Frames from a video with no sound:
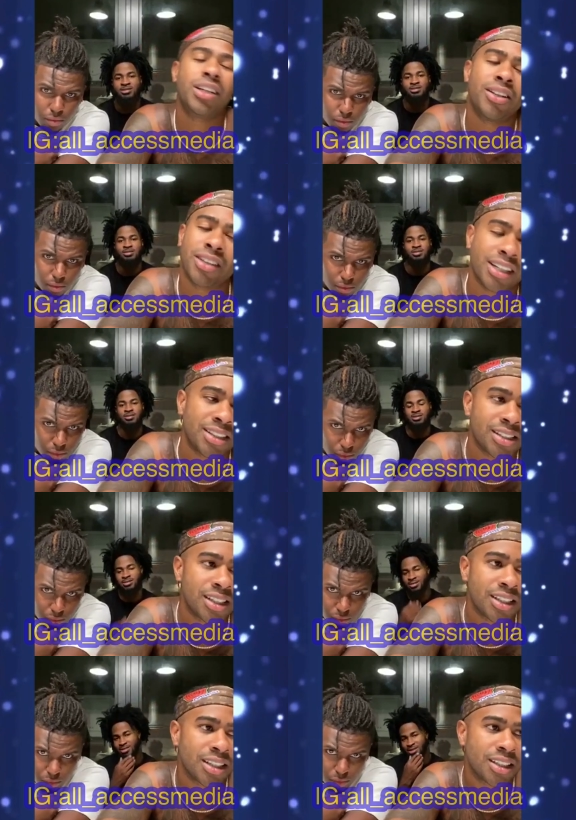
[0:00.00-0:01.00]
Speaker 1: like this nigga.
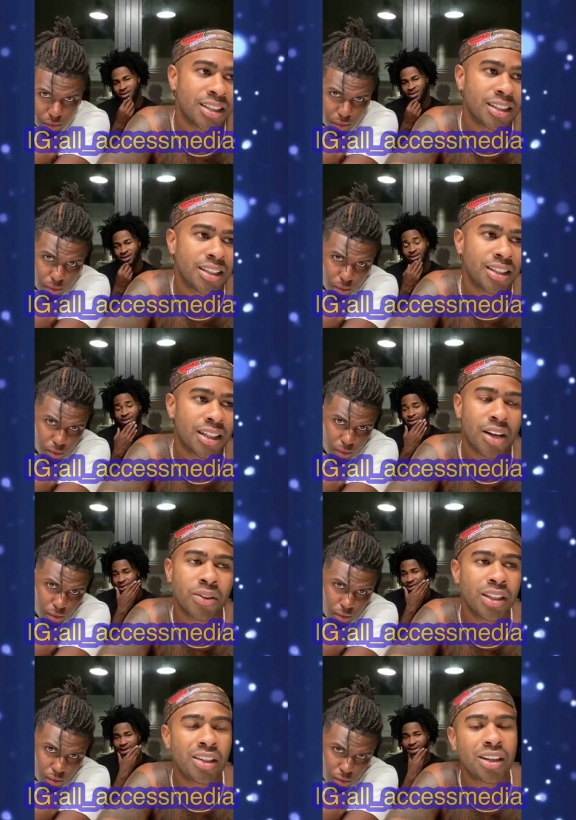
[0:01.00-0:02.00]
I really
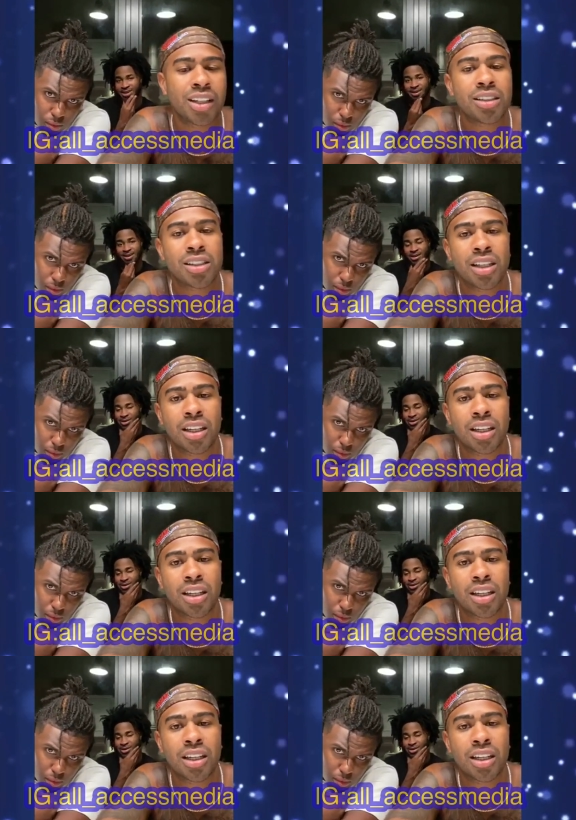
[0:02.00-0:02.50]
don't like this nigga.